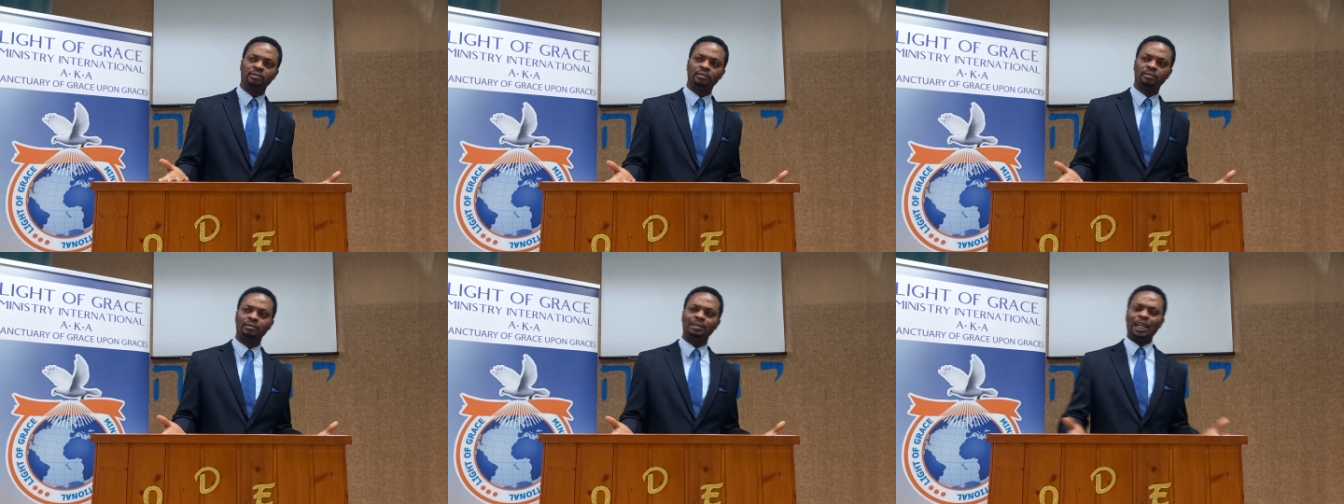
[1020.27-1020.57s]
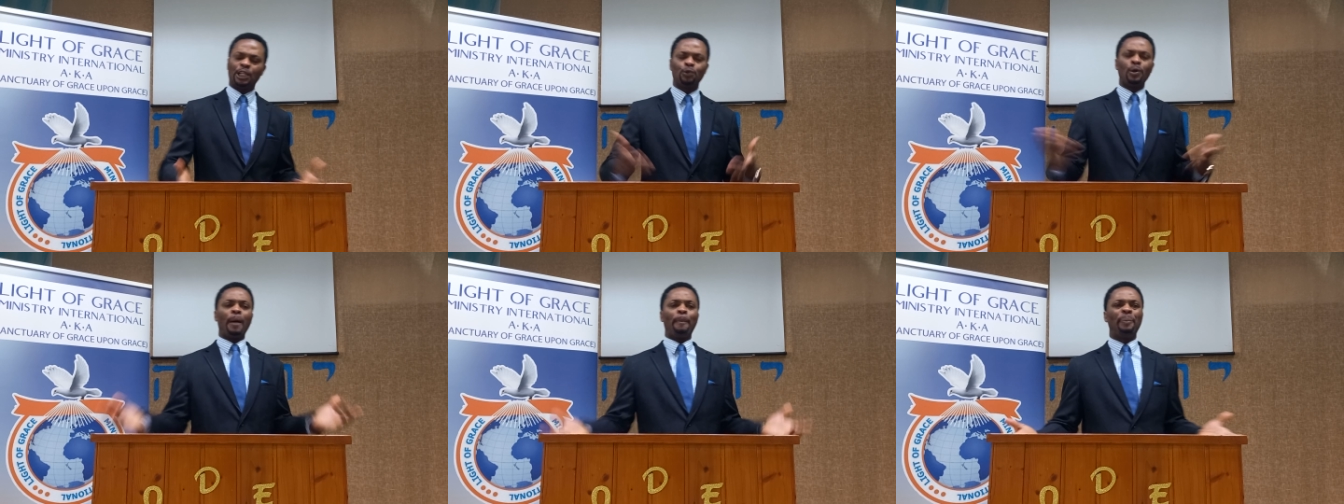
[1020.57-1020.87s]

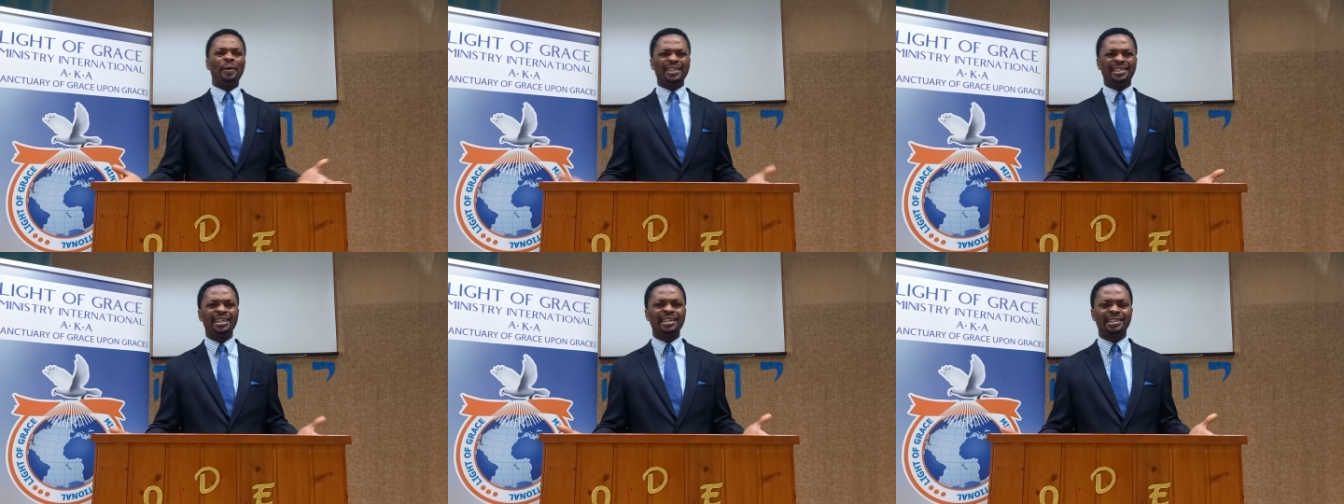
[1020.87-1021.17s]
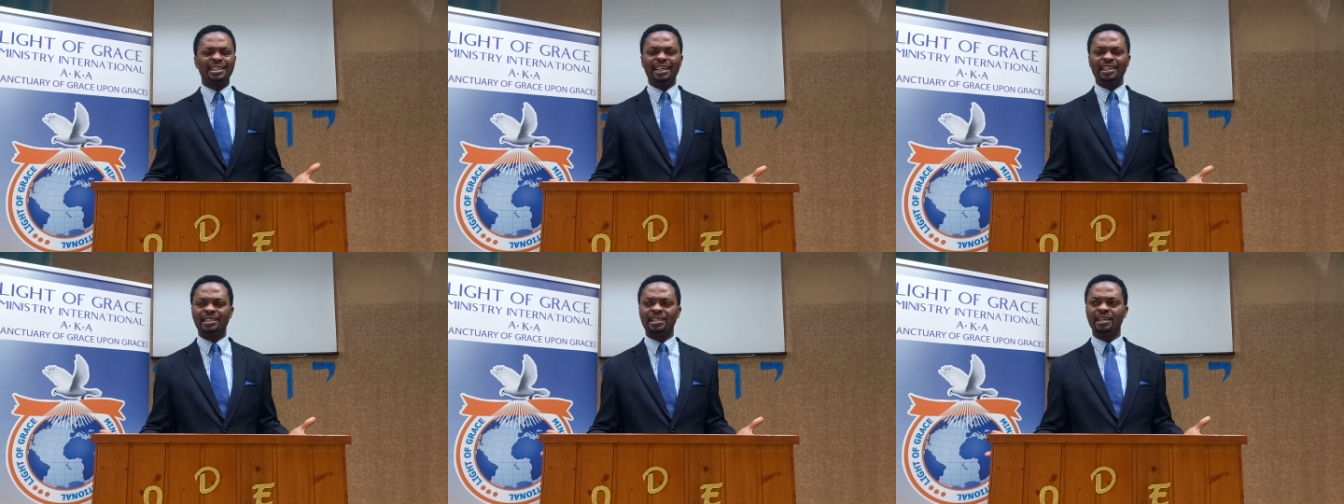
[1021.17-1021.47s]
that you are
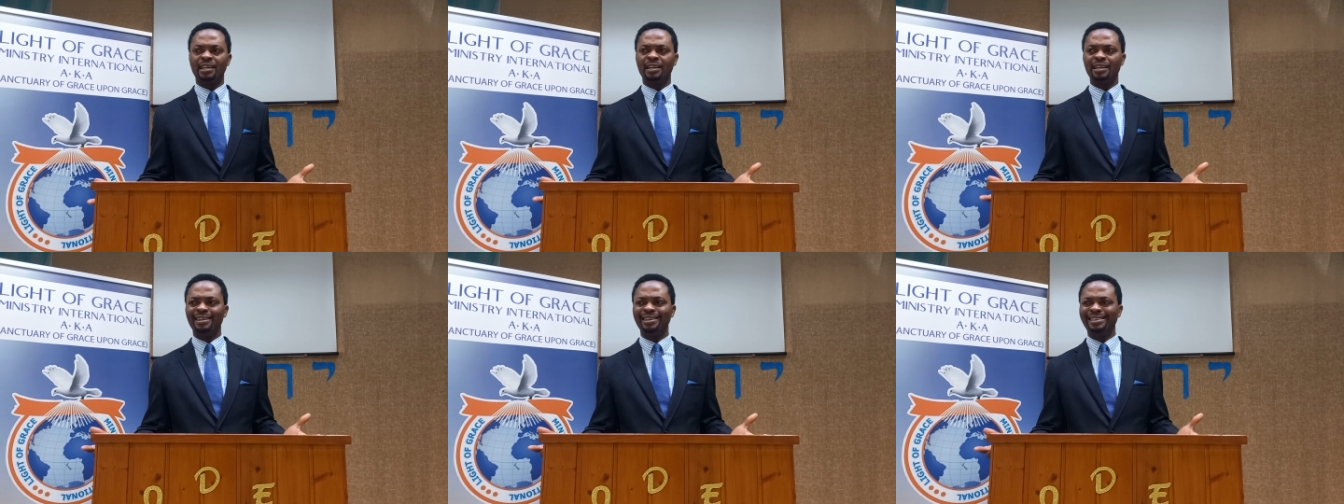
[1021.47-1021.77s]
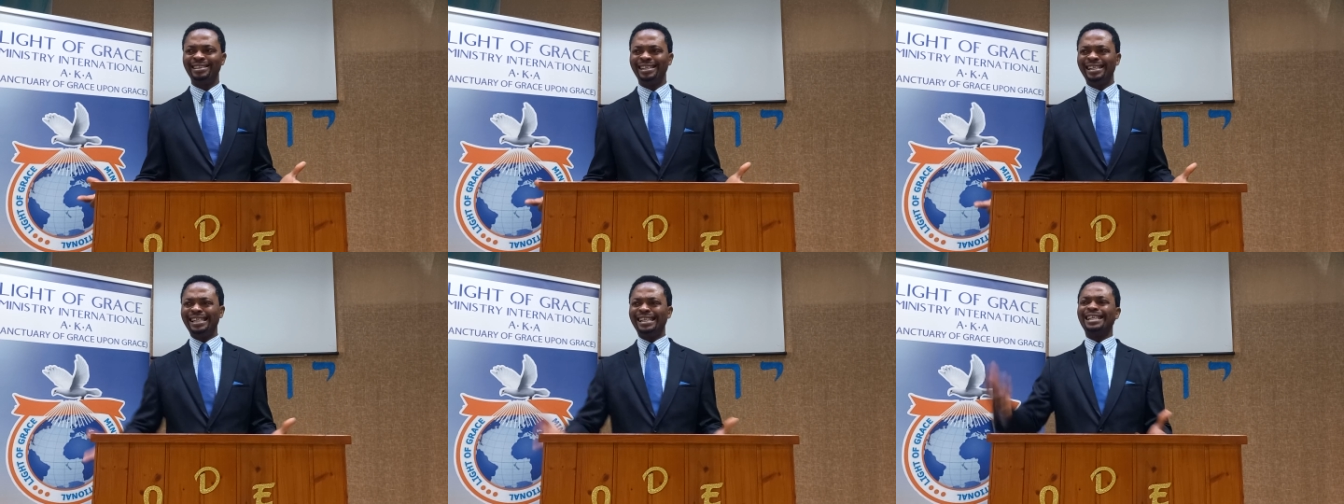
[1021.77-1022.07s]
persistent.
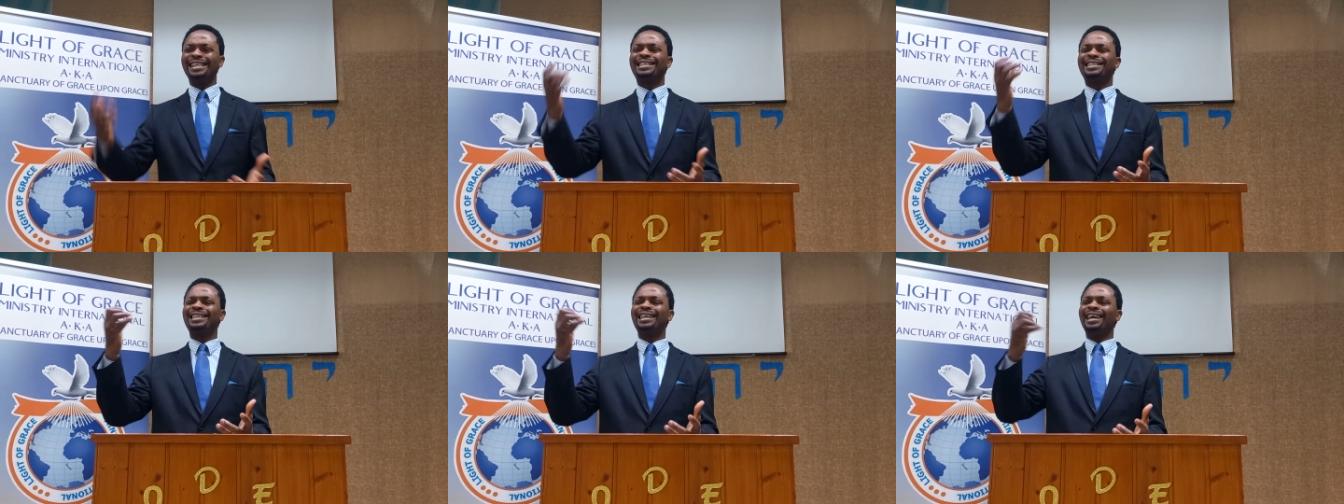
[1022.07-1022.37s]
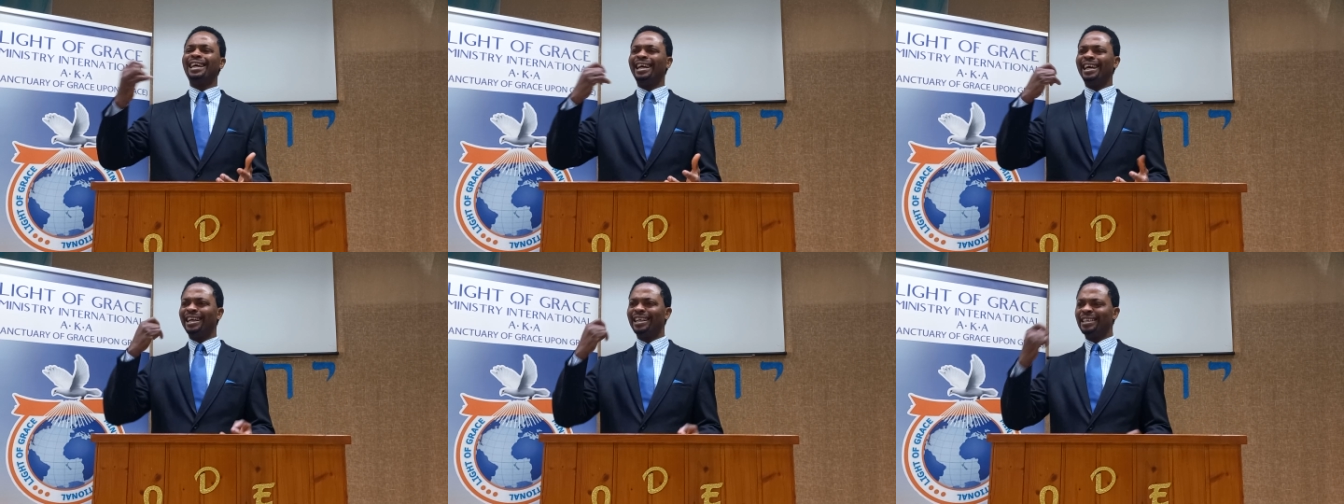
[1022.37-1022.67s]
It is
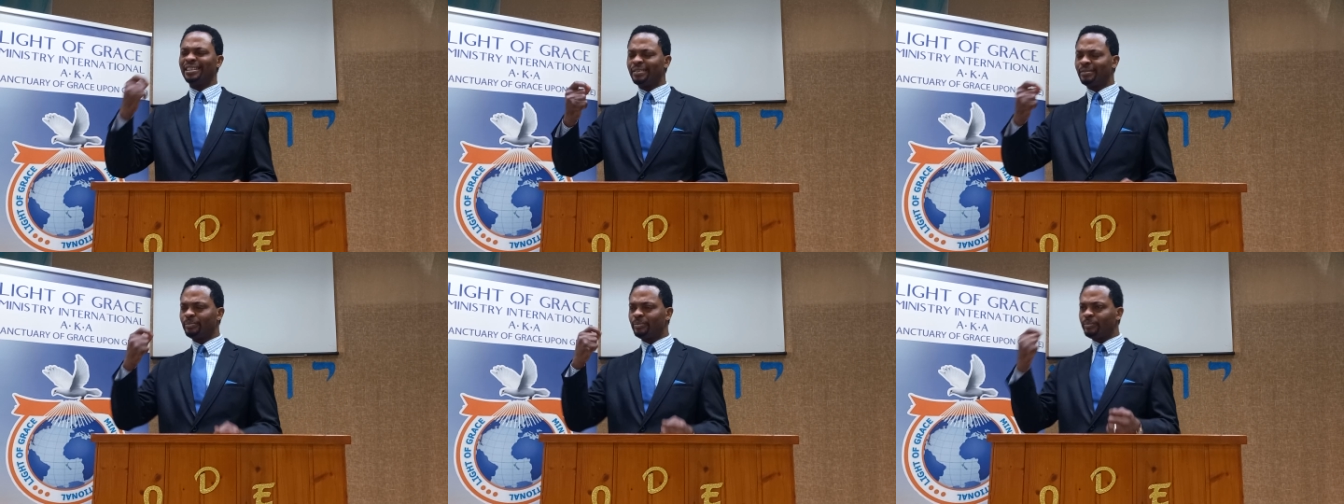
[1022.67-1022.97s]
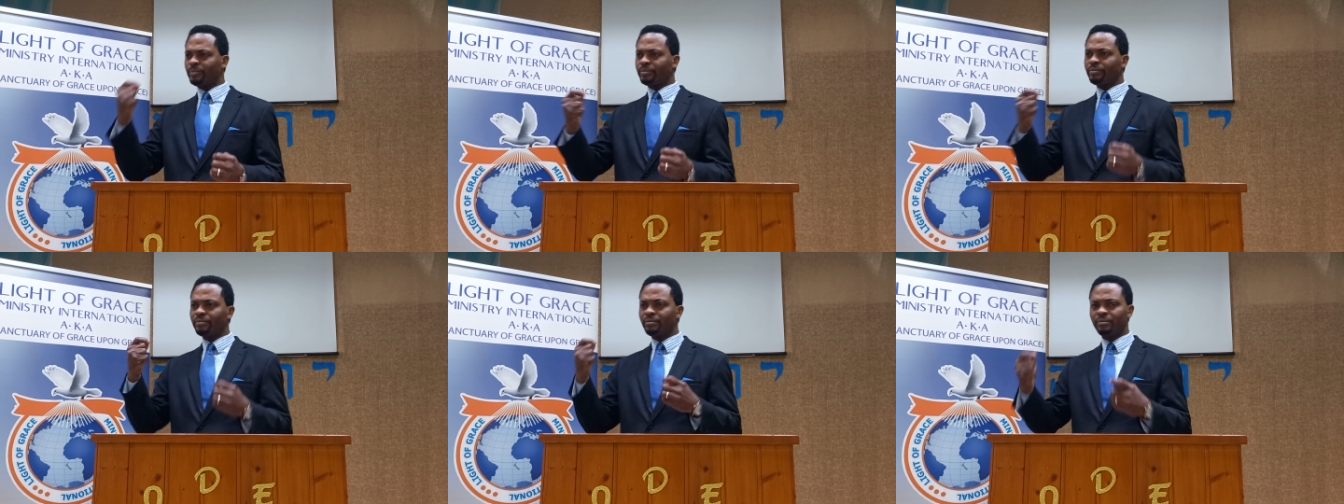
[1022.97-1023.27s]

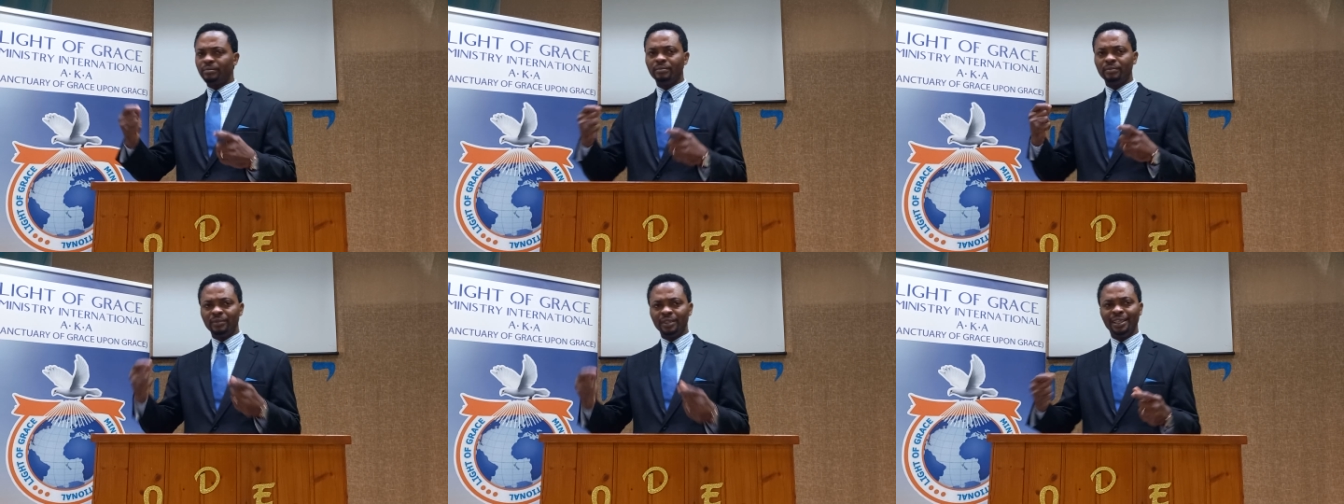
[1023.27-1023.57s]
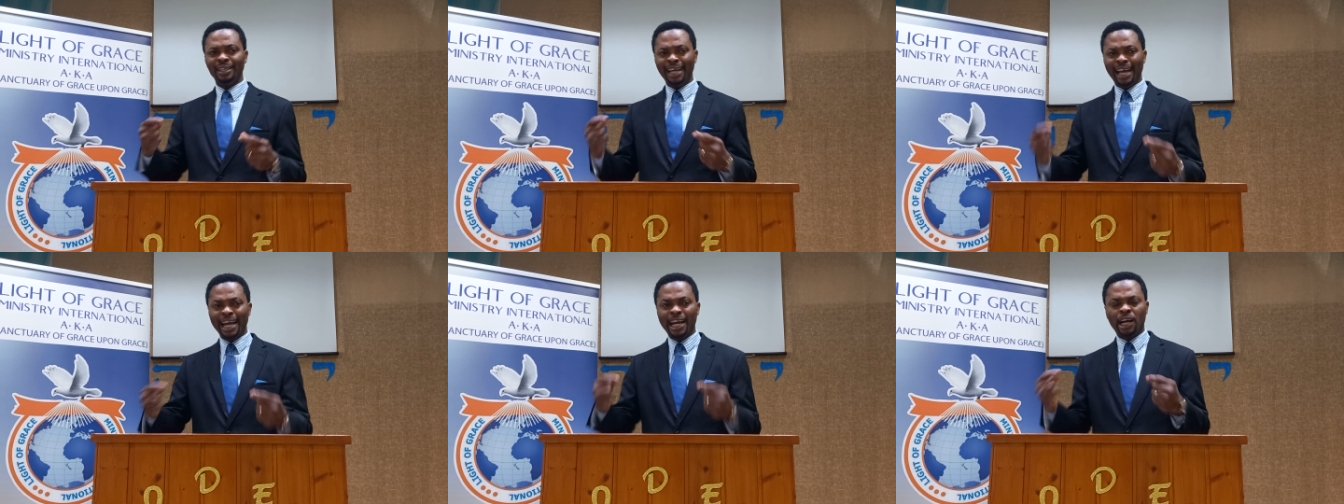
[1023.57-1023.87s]

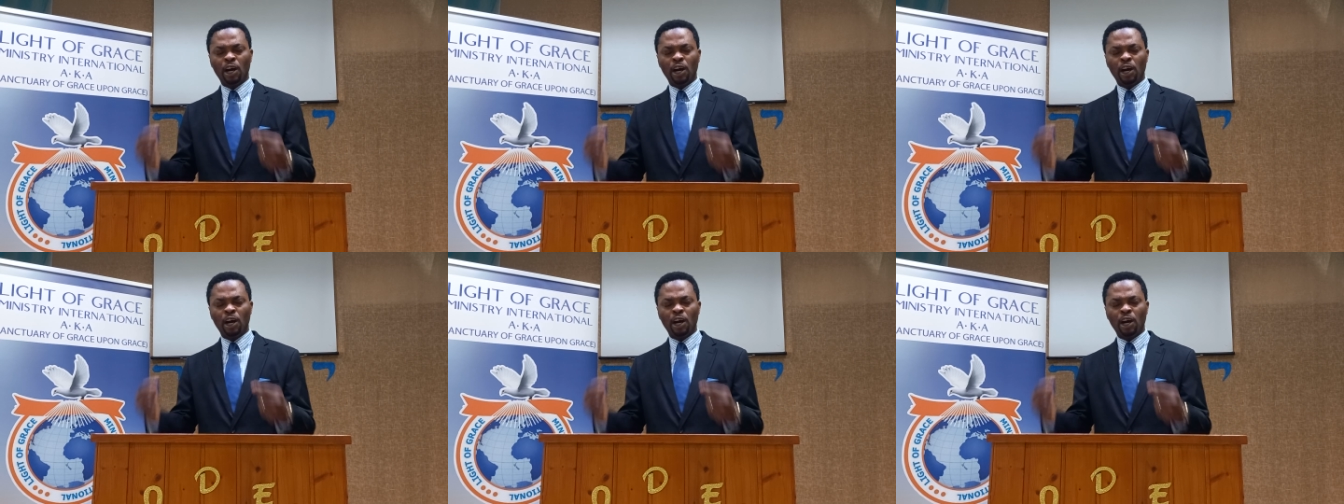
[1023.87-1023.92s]
a